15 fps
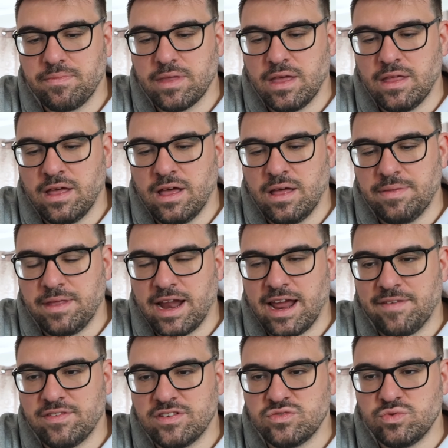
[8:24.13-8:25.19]
that I
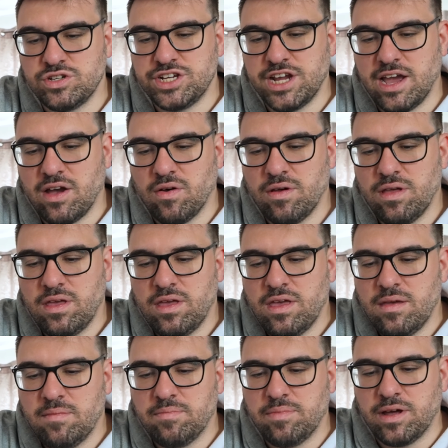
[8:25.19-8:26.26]
have to switch out.
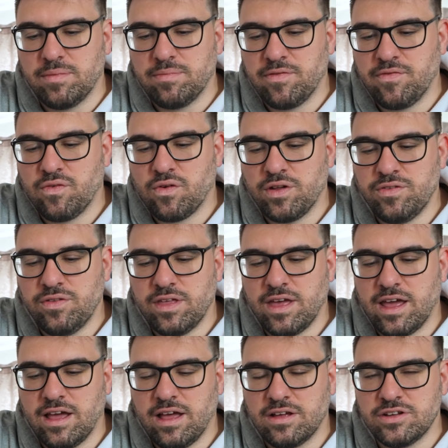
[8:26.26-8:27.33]
But before I do
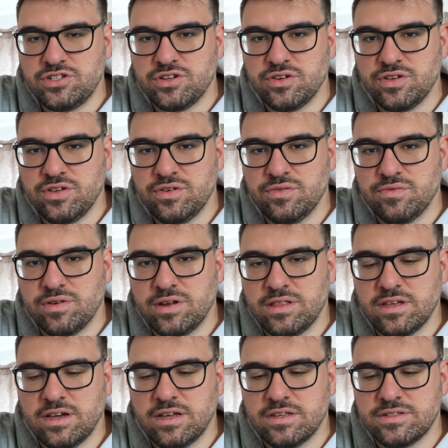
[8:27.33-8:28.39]
that, I'll show you what it
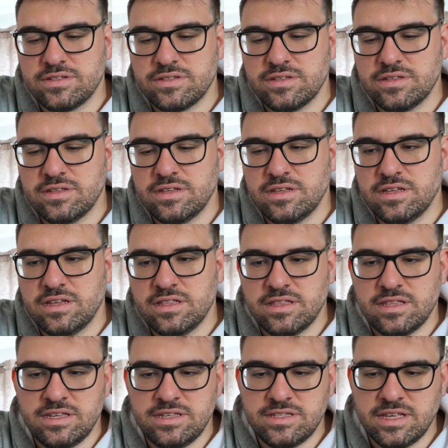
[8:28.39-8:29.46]
does.
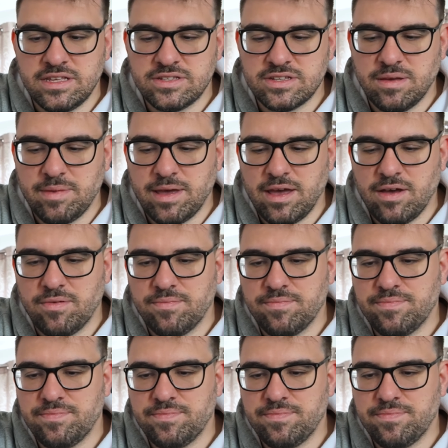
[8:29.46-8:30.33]
These things come out.